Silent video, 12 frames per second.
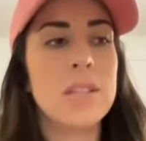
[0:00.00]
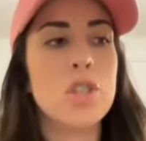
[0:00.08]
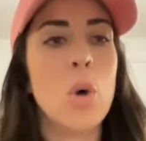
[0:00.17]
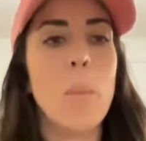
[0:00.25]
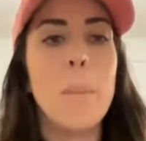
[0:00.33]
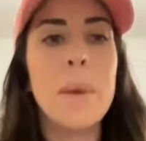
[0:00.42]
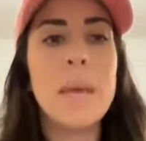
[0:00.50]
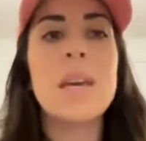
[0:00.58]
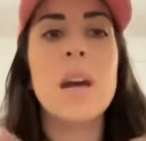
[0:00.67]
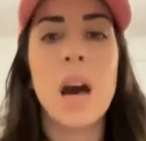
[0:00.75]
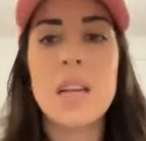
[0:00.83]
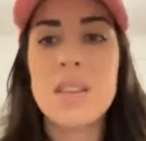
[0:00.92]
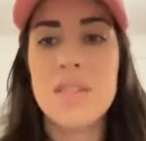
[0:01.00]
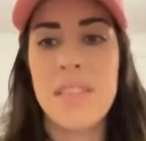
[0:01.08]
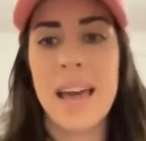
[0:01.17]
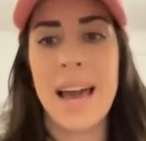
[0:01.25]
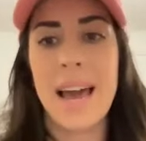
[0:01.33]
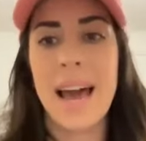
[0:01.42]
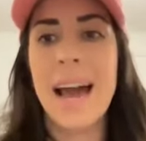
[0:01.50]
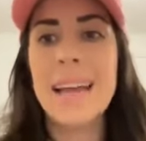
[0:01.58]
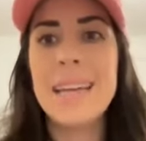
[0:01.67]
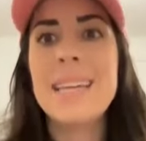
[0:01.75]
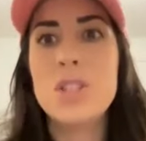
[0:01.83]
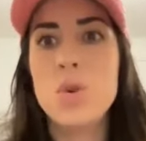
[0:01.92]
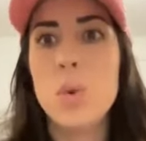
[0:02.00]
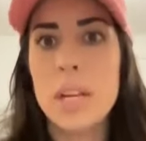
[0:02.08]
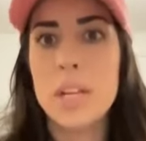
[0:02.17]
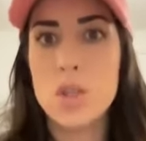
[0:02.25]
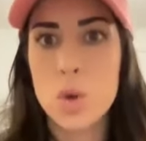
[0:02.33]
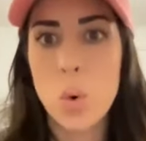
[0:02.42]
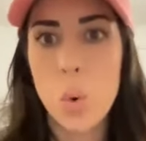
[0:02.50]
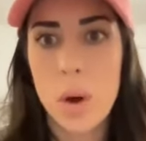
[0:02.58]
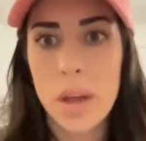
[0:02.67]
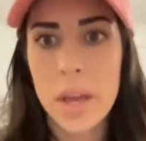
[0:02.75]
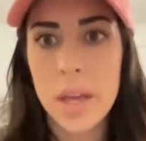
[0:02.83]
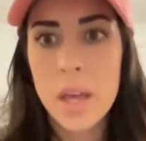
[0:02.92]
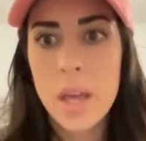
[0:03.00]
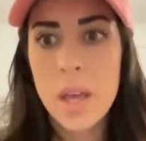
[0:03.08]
so because of that, I get to enjoy